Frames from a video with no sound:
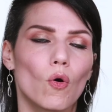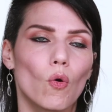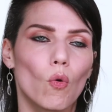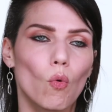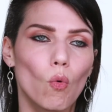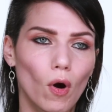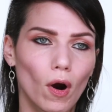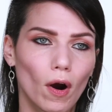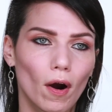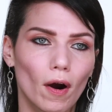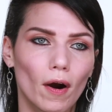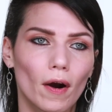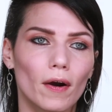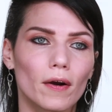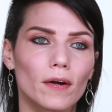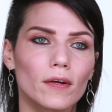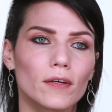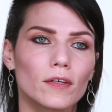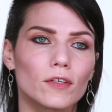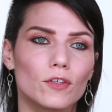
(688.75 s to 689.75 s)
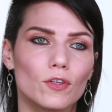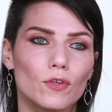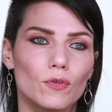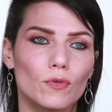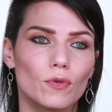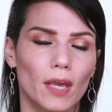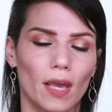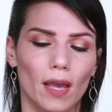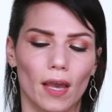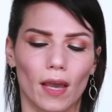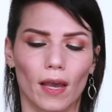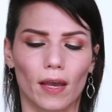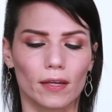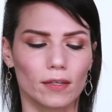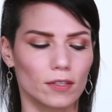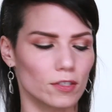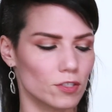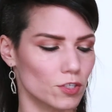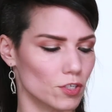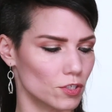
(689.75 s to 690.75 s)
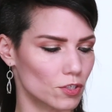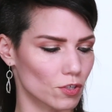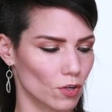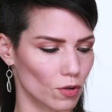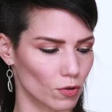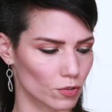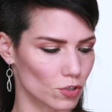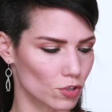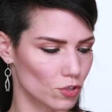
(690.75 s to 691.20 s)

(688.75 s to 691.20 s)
Or you can just go